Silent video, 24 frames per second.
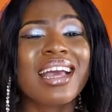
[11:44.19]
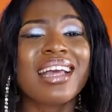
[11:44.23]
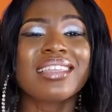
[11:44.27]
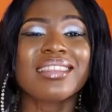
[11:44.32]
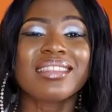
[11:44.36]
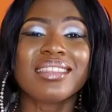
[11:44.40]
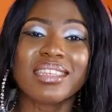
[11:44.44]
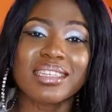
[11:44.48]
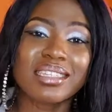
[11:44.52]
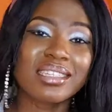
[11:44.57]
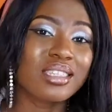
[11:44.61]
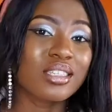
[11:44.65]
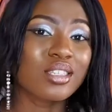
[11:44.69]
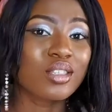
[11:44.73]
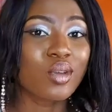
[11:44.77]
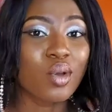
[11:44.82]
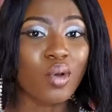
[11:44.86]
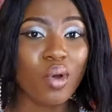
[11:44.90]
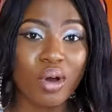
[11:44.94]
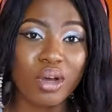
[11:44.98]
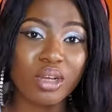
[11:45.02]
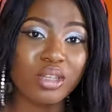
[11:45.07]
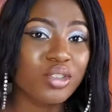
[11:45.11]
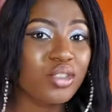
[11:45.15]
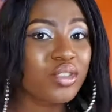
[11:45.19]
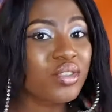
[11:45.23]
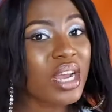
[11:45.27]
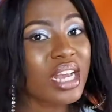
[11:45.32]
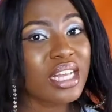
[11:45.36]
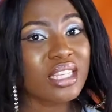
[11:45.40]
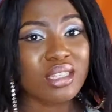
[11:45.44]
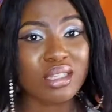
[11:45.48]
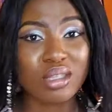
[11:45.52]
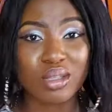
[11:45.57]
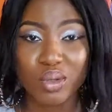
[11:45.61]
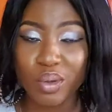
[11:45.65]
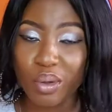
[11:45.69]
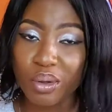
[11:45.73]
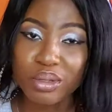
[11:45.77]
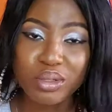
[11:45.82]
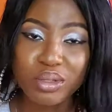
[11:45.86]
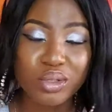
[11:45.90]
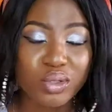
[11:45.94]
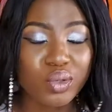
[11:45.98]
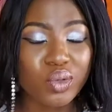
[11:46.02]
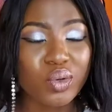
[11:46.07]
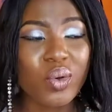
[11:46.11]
this is God trying to talk to you,